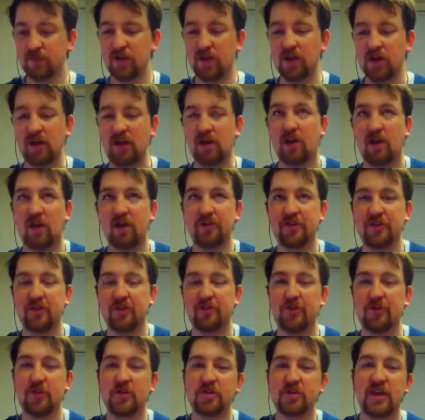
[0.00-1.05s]
Ultra
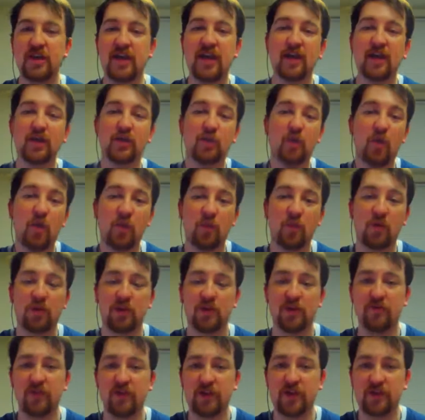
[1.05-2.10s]
Confusion has one more
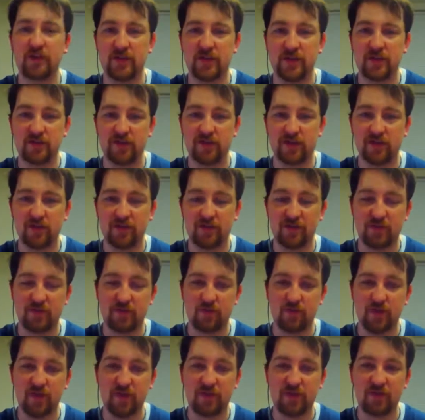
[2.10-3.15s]
convention this year. This
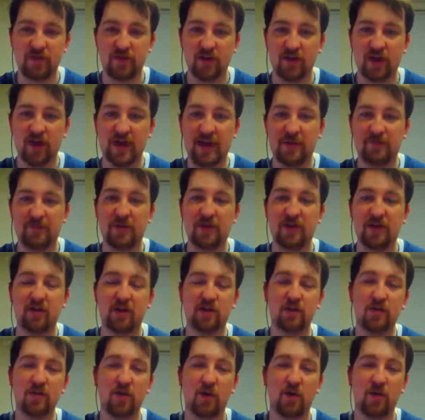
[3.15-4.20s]
one is going to happen in
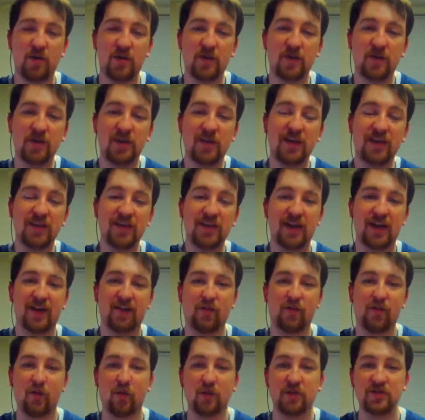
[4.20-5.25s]
October. That, of
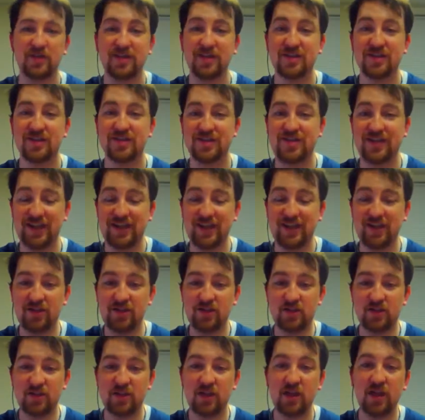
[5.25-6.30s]
course, is
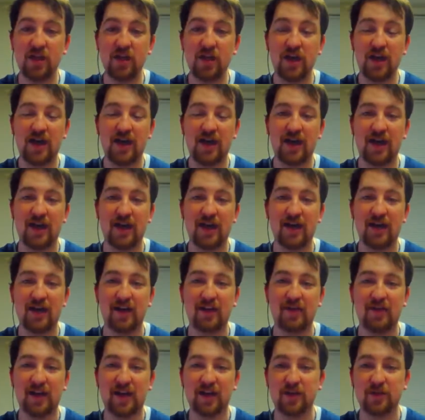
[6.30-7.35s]
Siege.
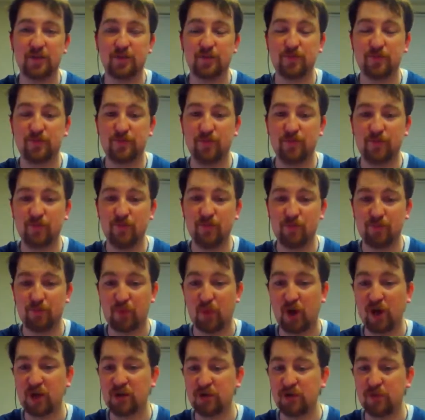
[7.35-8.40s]
That is
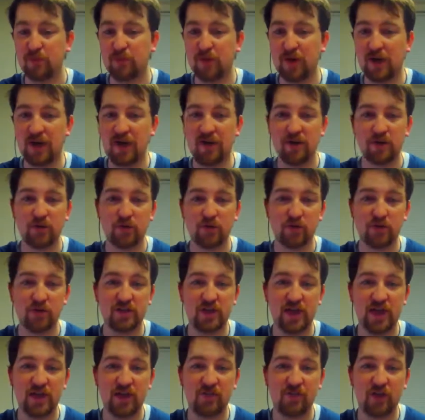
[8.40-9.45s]
brought to you by the Georgia
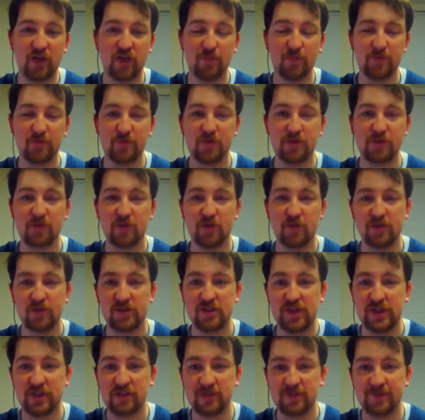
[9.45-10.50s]
Game Developers
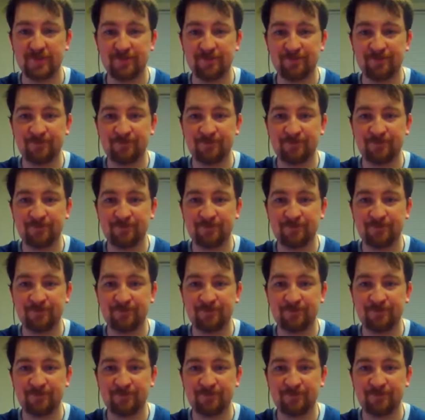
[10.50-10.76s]
Association.